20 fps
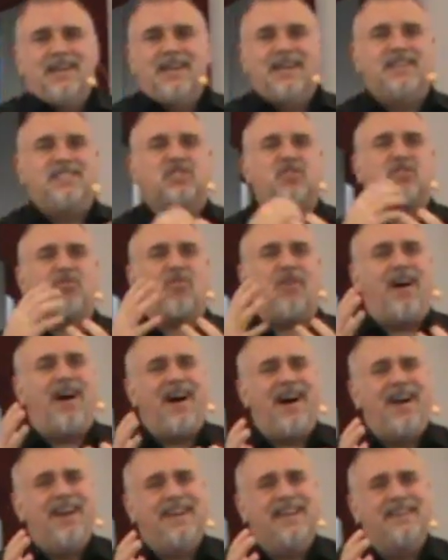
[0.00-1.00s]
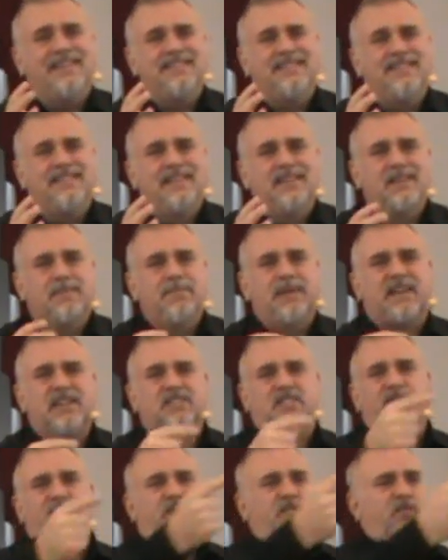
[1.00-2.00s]
he's crying
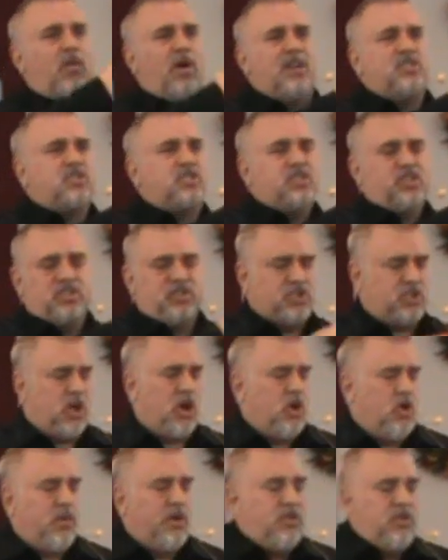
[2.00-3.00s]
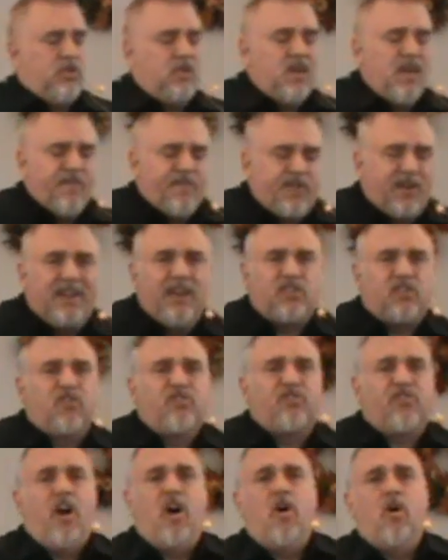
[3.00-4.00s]
because if you've watched the show and you forget the
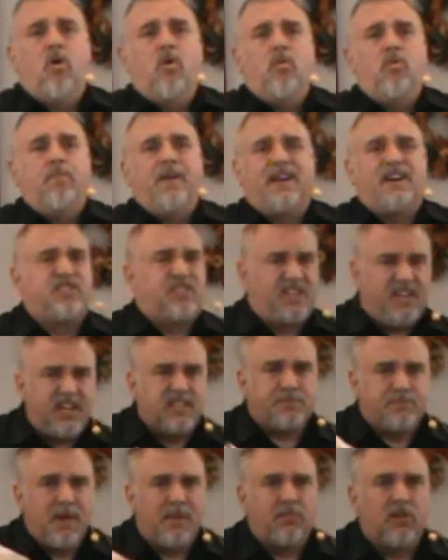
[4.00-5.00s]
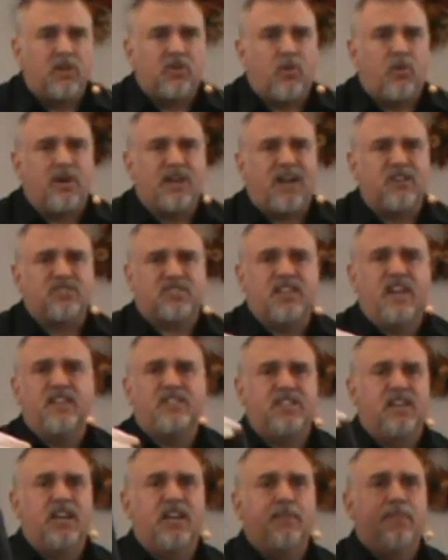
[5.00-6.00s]
show, because it is biblical, and I'll say
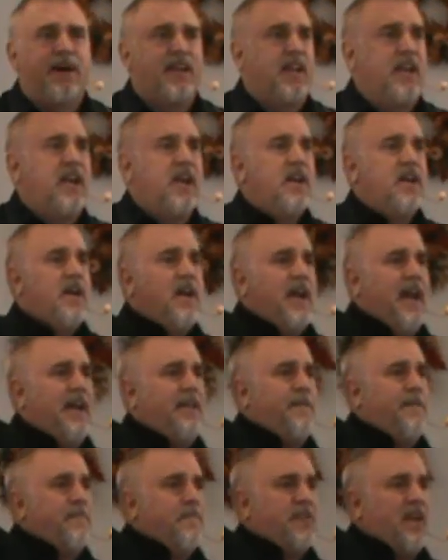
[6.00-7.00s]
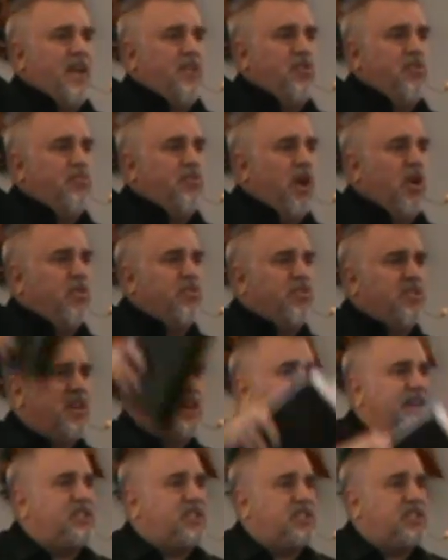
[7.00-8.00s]
it to anybody, and, and you know
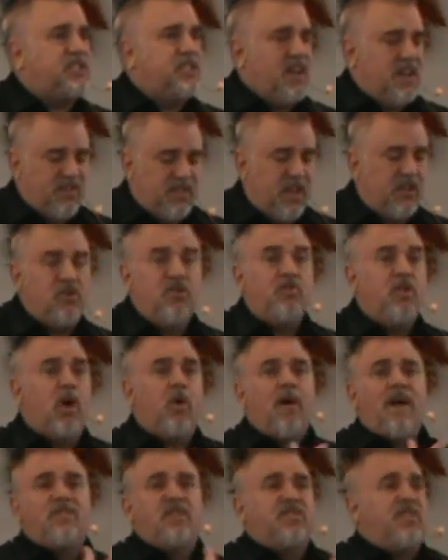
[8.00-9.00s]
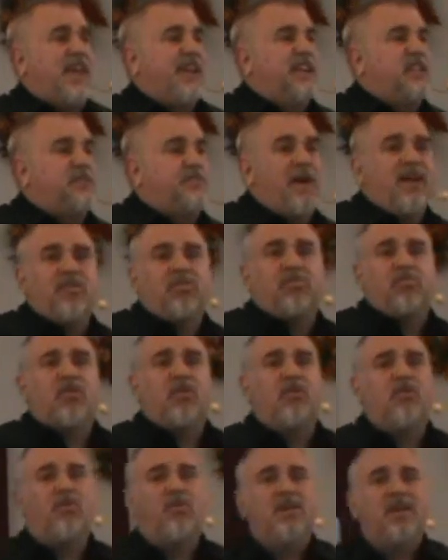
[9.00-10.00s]
this, then you know everything he's been
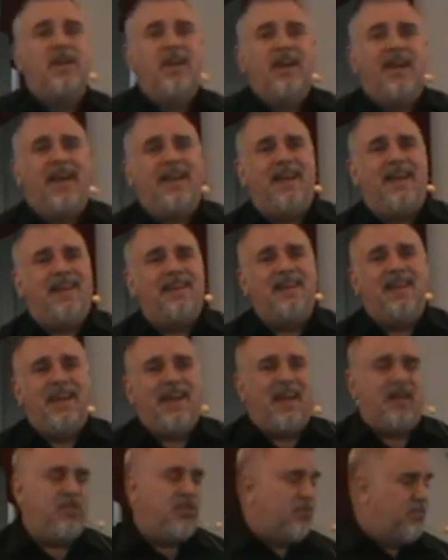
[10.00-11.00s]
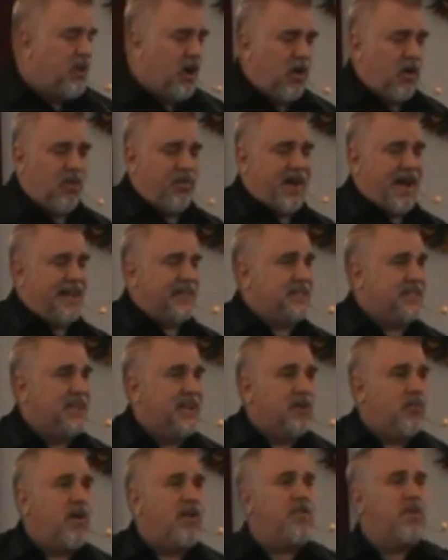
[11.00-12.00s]
through, and, and you know
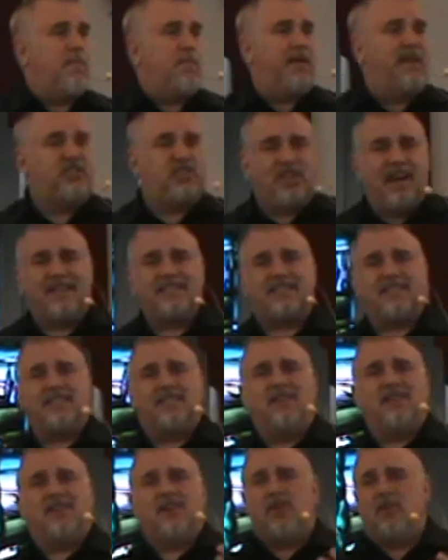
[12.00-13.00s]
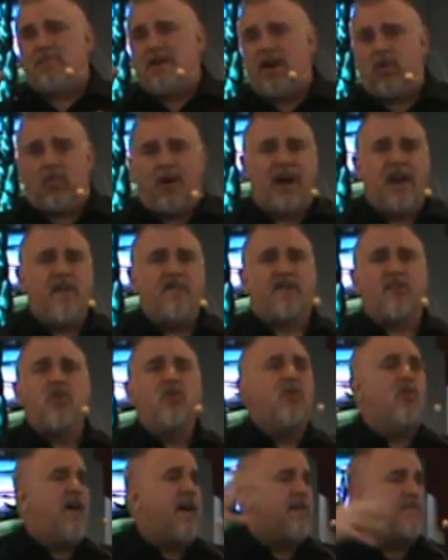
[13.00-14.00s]
that whether it be Jessica or my wife or
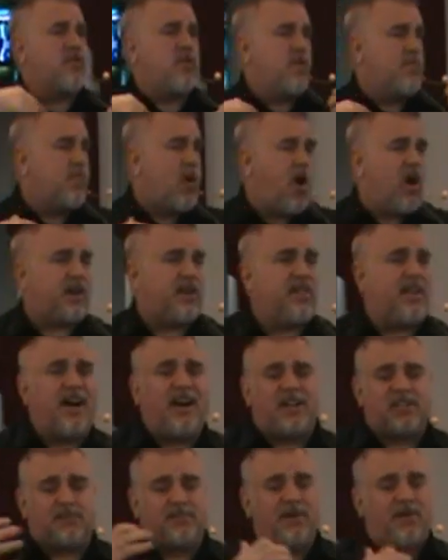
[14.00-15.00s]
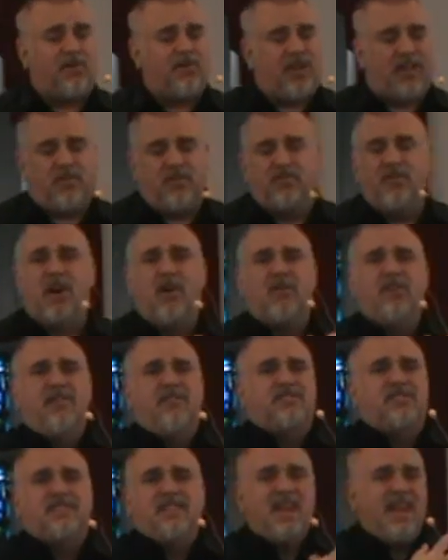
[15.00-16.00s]
whoever or Mark in the hospital, that you know
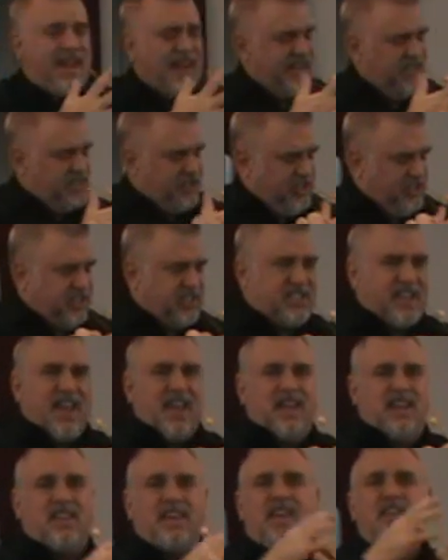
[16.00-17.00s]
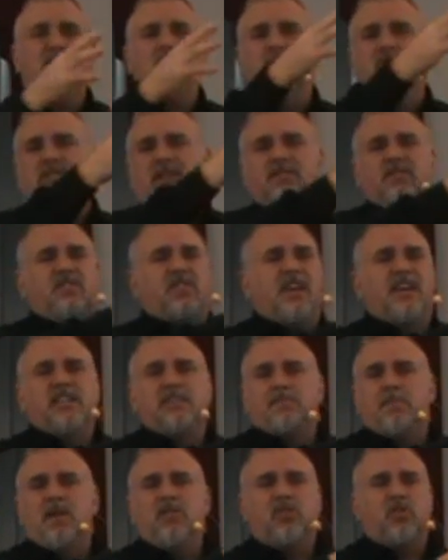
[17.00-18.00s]
you're just, and he's just saying he knows everything
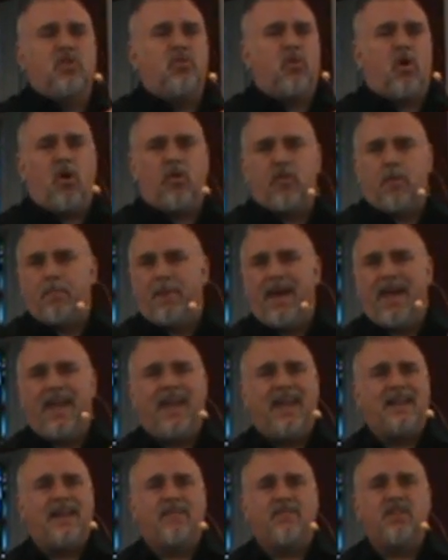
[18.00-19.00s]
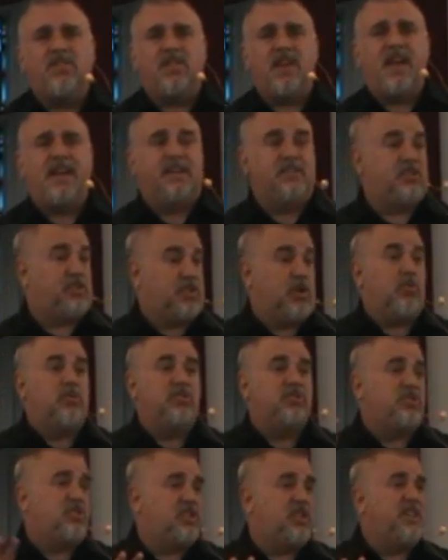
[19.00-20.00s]
he's been through, all the pain, everything, and so
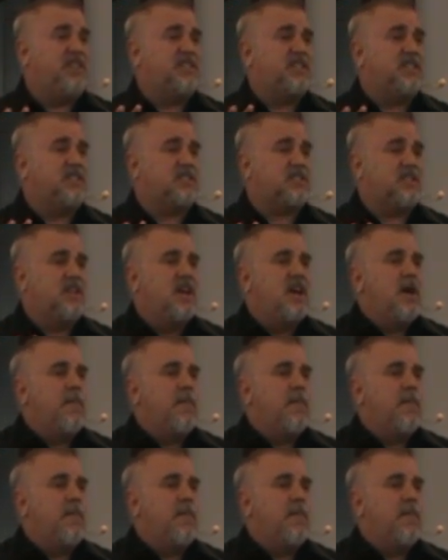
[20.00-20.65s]
does Jesus.